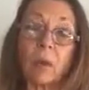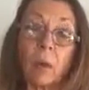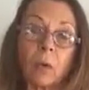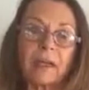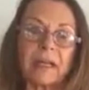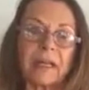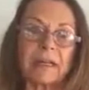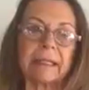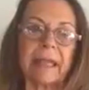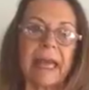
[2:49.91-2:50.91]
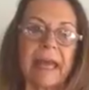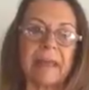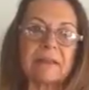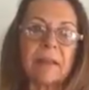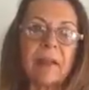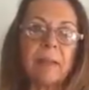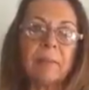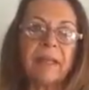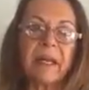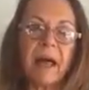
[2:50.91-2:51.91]
organ and gland
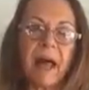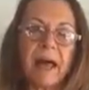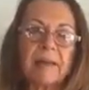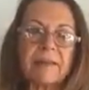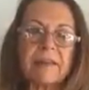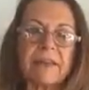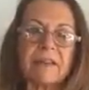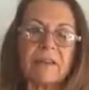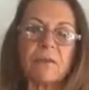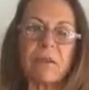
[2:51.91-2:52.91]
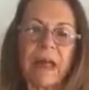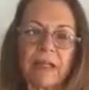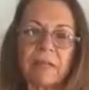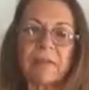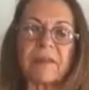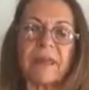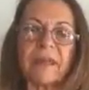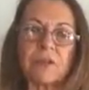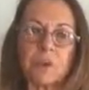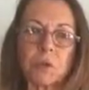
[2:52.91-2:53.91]
because it develops and
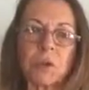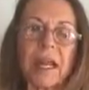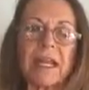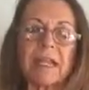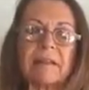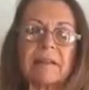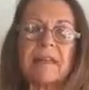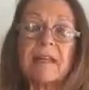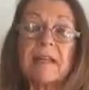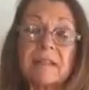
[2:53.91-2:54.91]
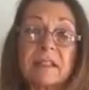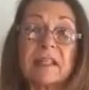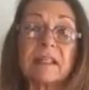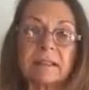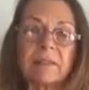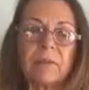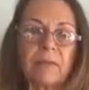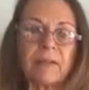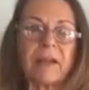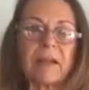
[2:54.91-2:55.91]
it trains T
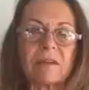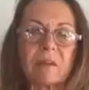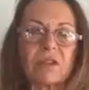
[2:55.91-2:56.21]
lymphocytes,